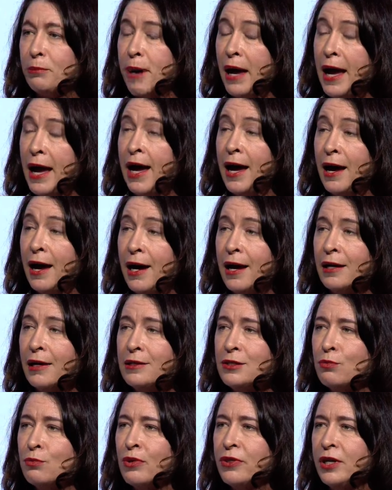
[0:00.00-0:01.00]

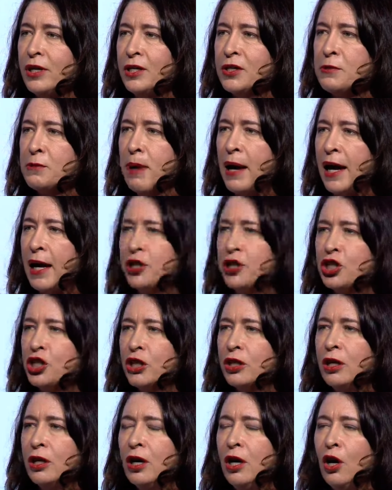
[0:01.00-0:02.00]
powerhouse with the
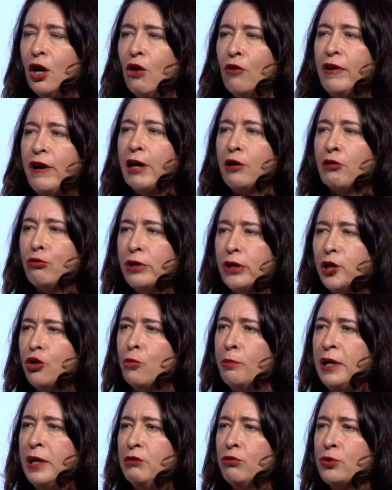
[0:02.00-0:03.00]
expansion of our critical
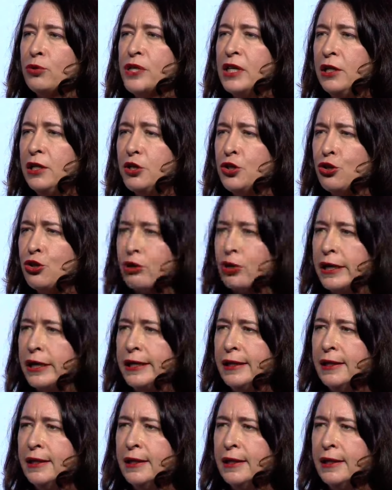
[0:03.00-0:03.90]
minerals industry,